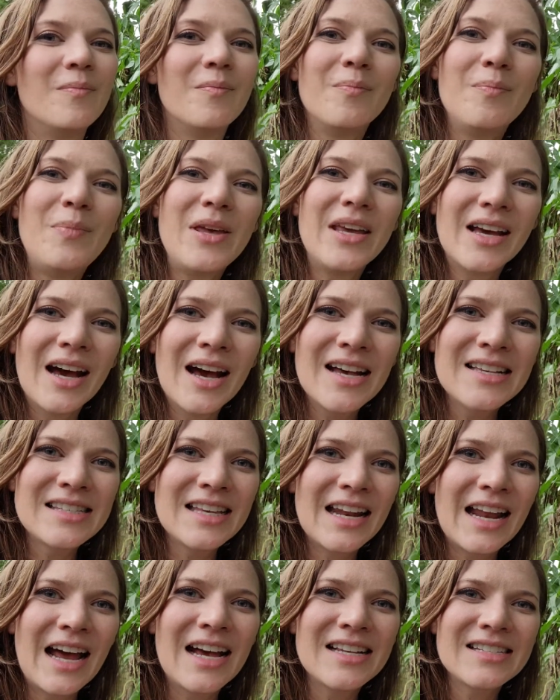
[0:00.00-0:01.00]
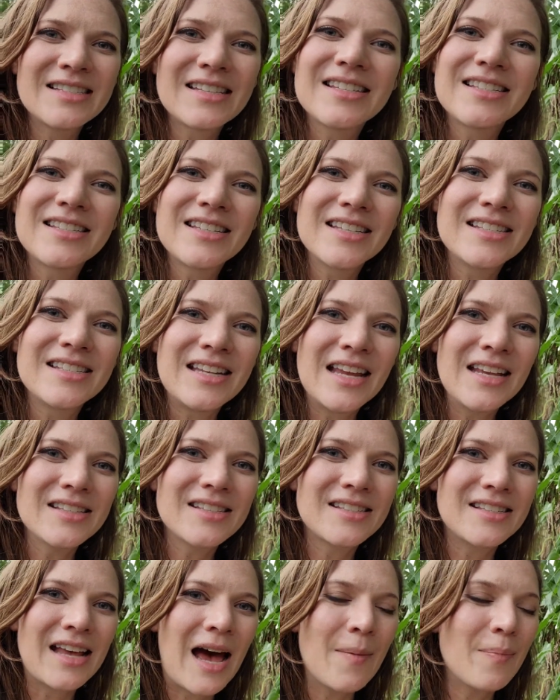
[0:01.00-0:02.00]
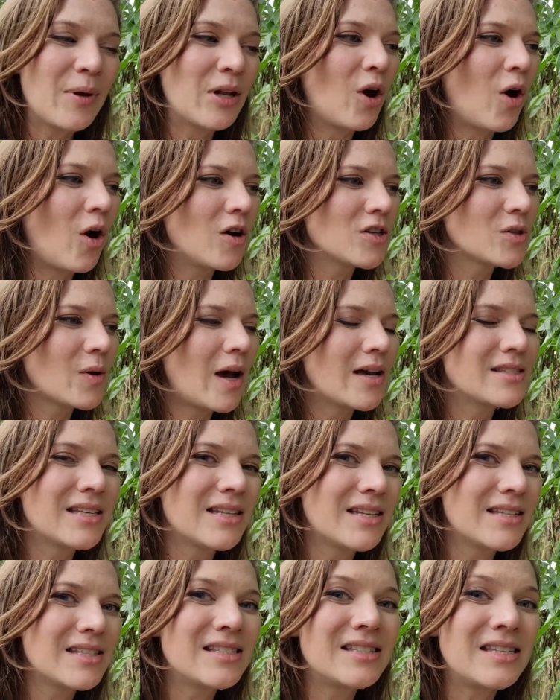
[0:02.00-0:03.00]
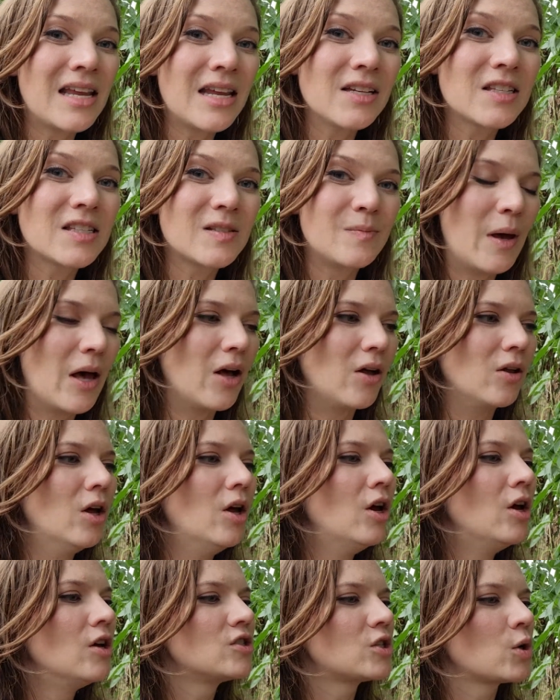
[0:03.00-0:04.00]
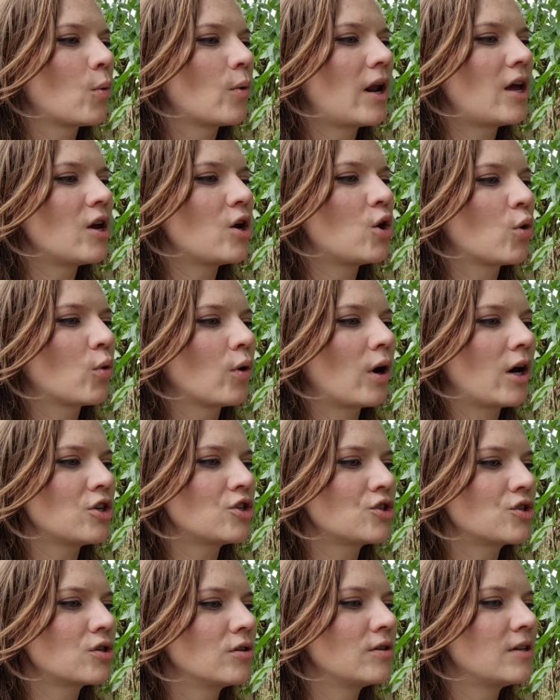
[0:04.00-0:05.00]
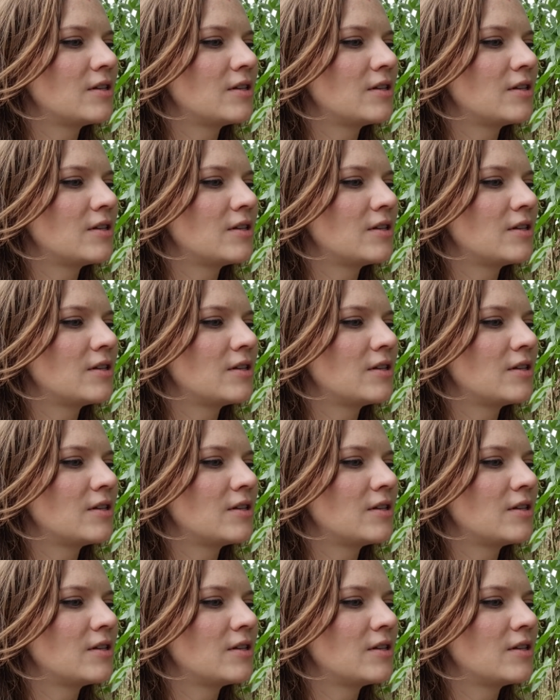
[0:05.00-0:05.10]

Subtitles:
Because it has this distinct sap, it also has a distinct smell. So when I crush the